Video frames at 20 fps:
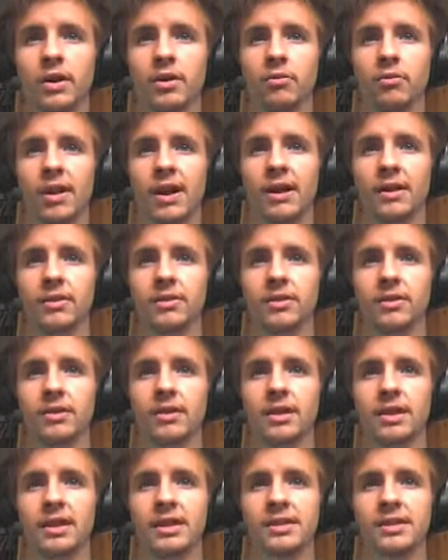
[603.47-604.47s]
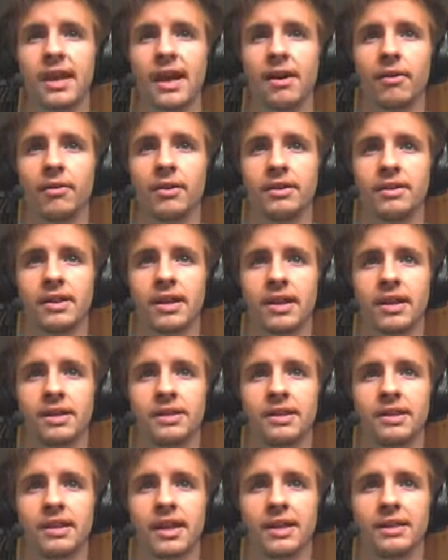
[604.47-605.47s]
around these areas here
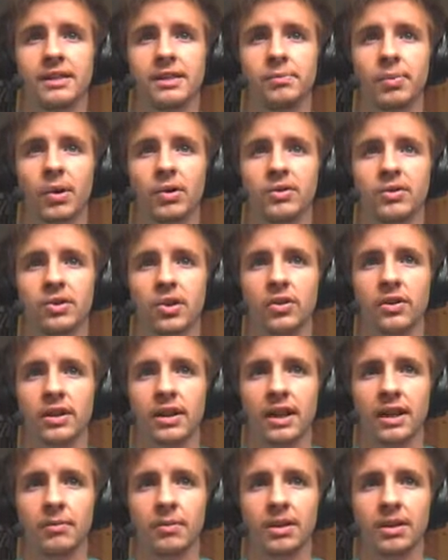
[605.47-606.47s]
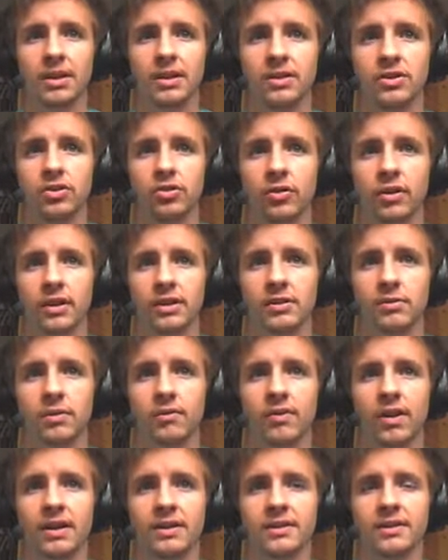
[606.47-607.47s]
to get spots on the enemy that are trying to
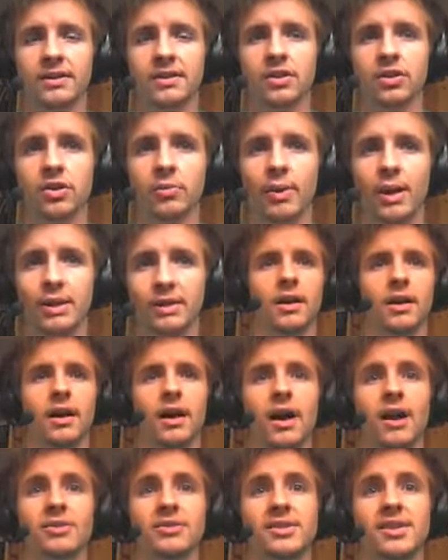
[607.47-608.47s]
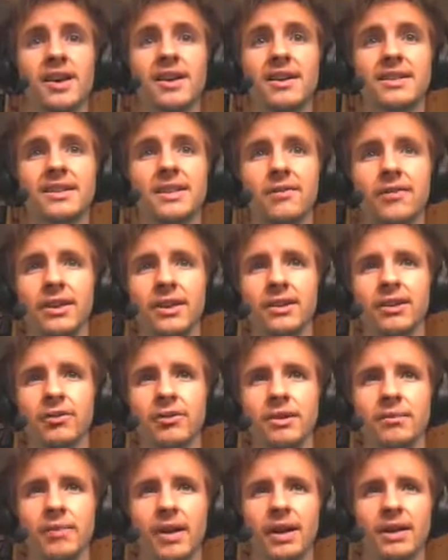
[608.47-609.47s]
advance into your base. Alternatively, in
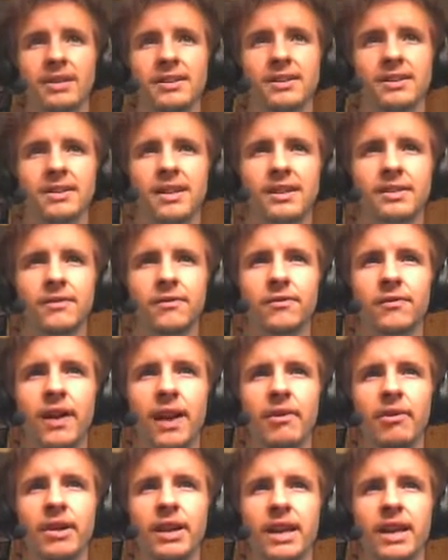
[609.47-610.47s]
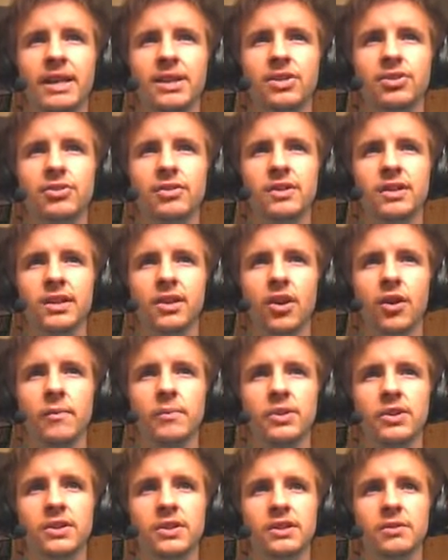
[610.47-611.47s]
green base, there's a very interesting
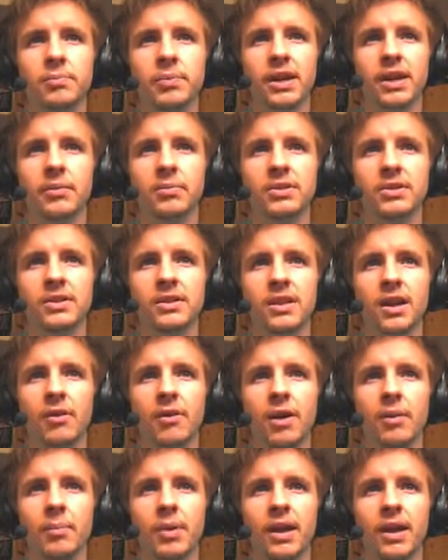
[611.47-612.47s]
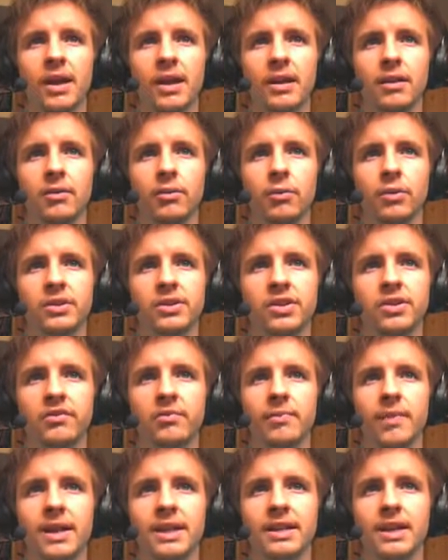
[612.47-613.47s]
option to be able to go up here. Once
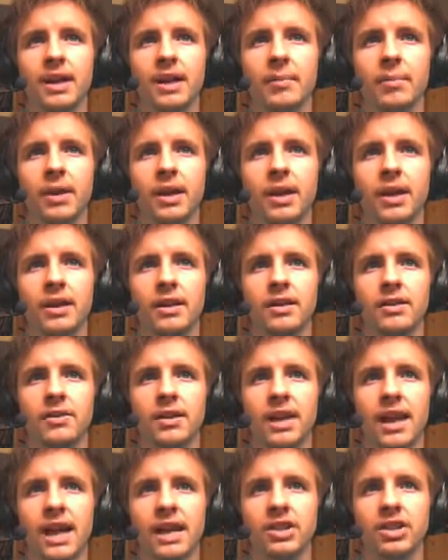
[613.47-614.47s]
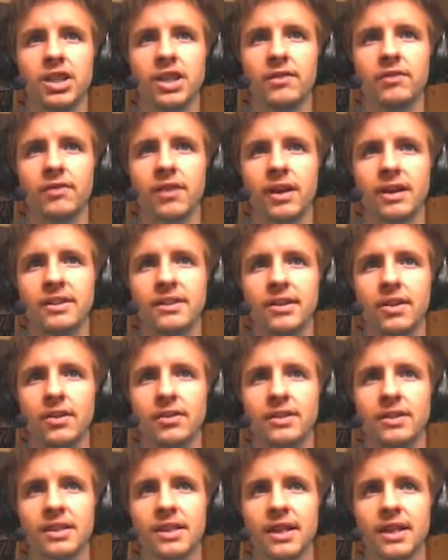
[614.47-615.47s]
you've made it up here, you can actually advance
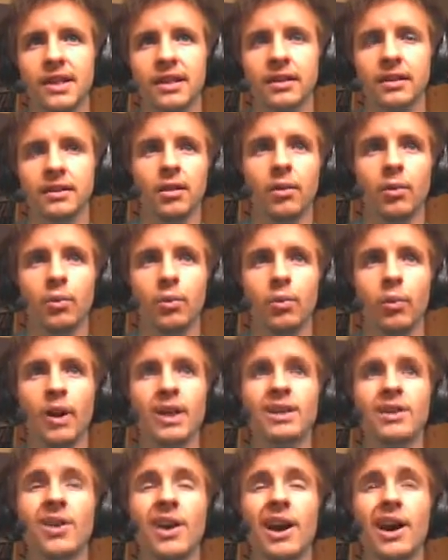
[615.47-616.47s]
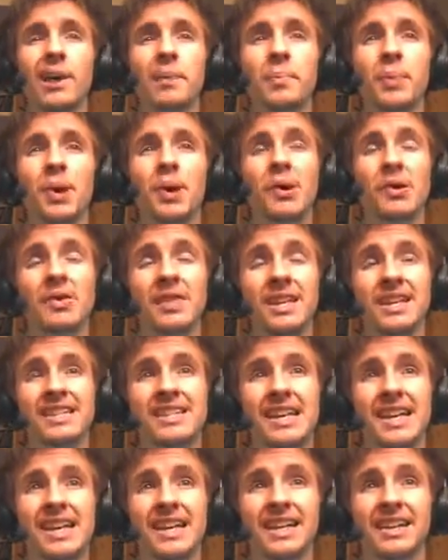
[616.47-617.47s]
onto the hill. When you're up on
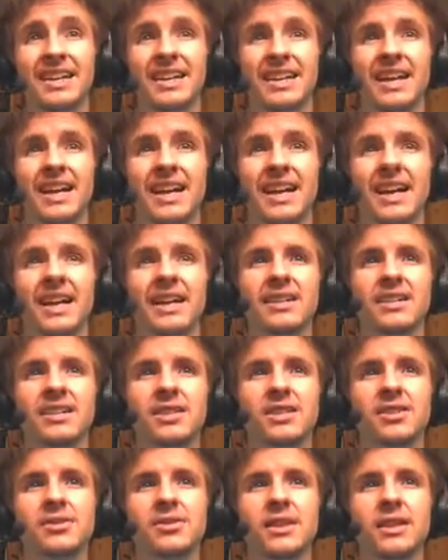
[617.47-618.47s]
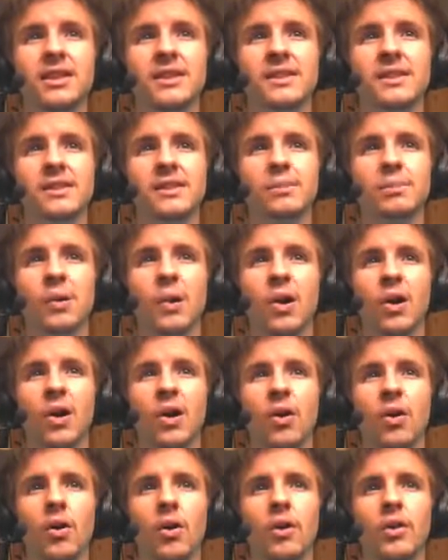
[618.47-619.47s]
this hill, you can spot
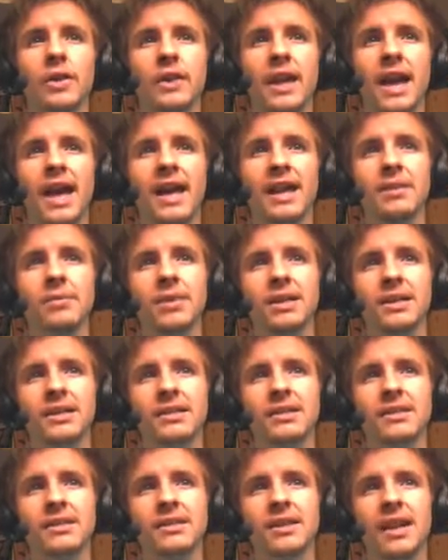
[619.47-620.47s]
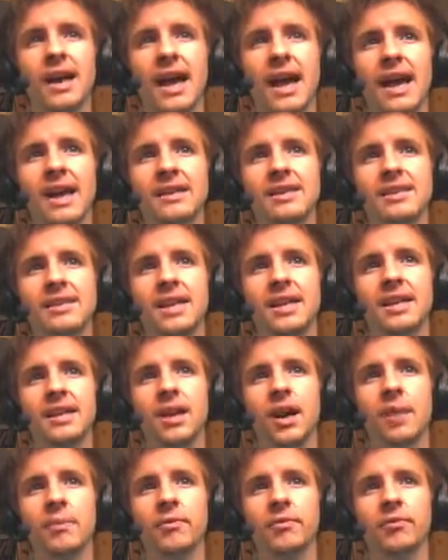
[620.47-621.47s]
the enemies as they
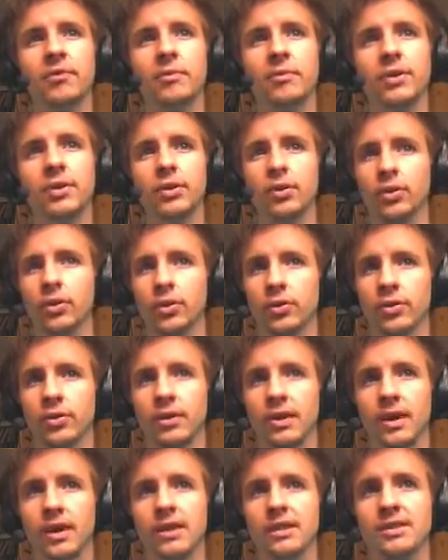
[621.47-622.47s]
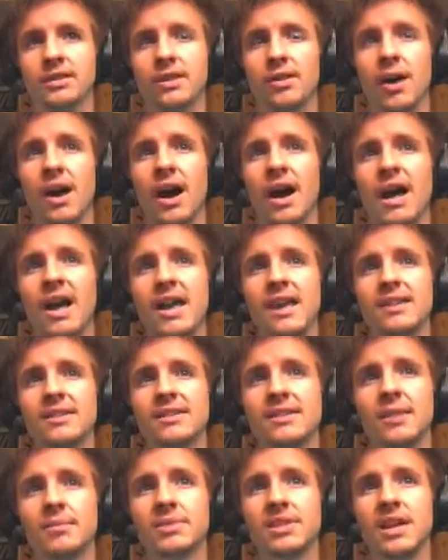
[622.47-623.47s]
come from the north. So I
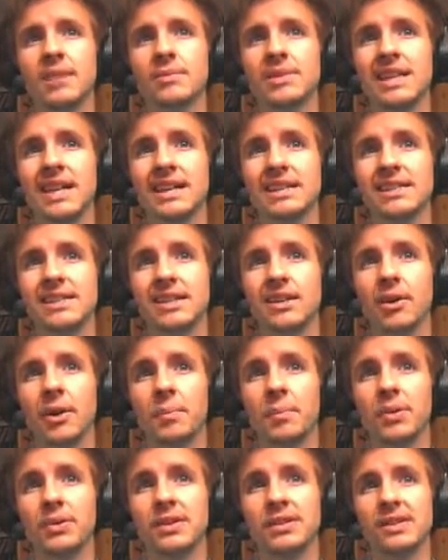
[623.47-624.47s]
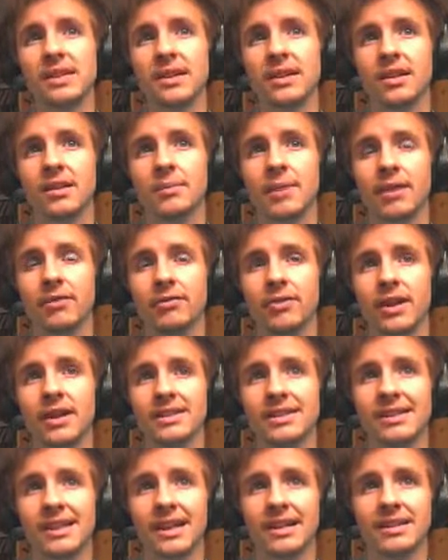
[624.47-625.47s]
sometimes like to go up on this hill in my
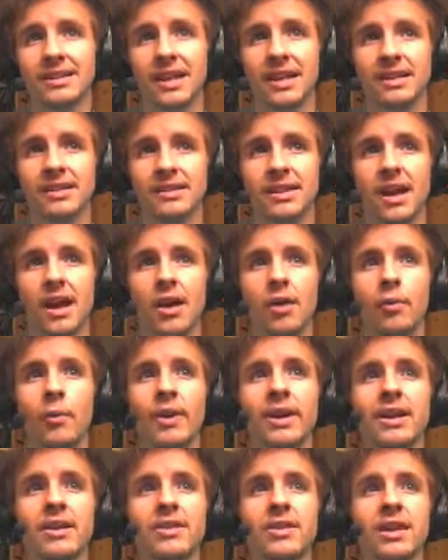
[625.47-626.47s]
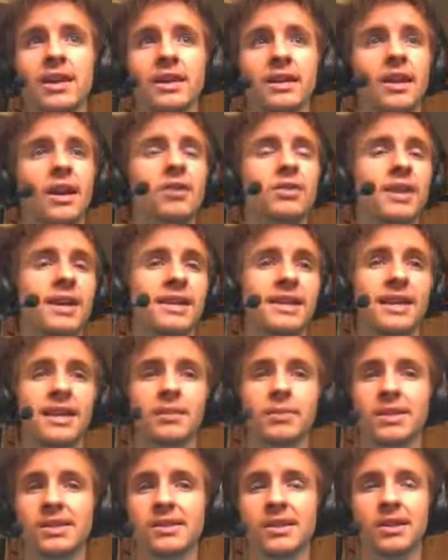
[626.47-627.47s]
fast light tanks when I think, okay, the
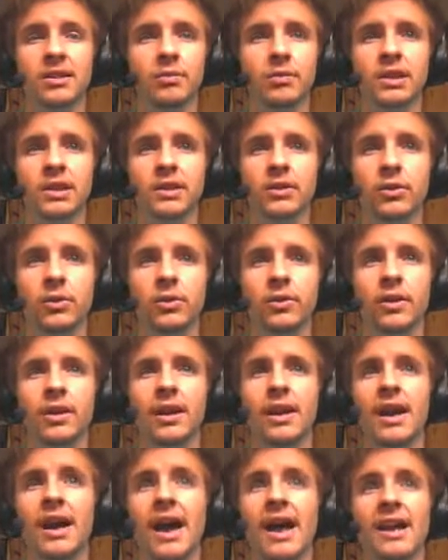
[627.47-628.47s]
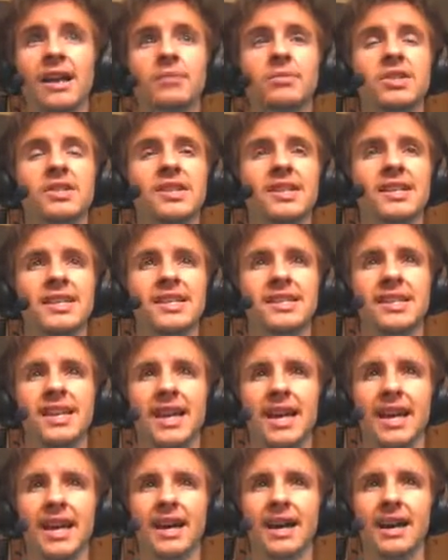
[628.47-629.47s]
enemies are going to win the north, and I'm just going to
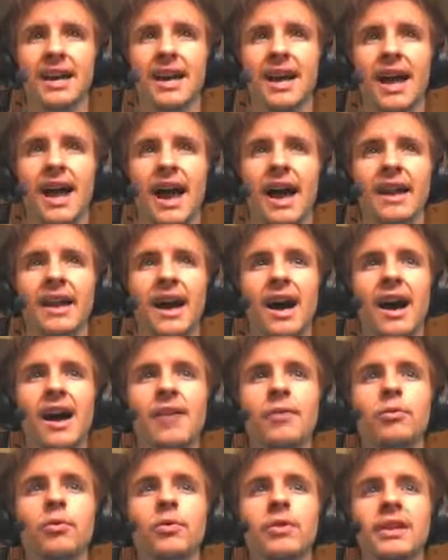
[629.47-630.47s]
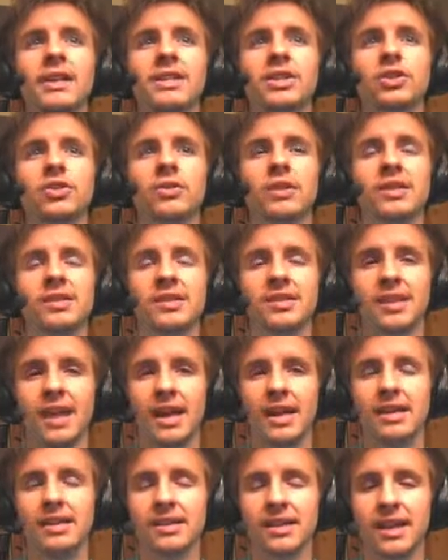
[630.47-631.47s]
sit here and I will literally
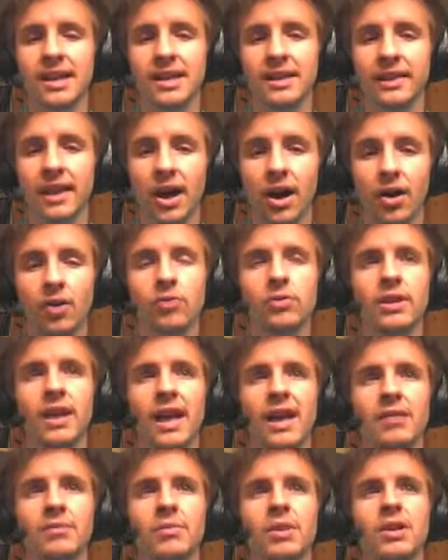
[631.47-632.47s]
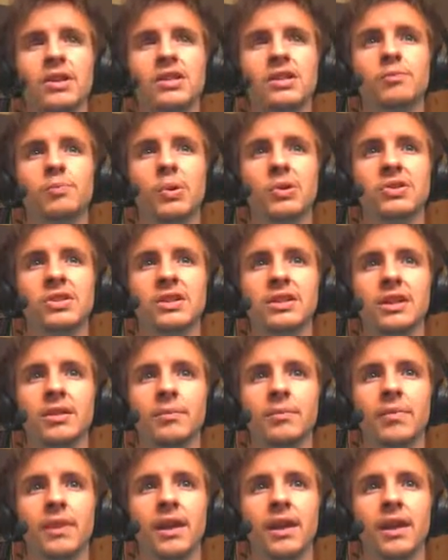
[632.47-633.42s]
stay hidden the whole game, spotting them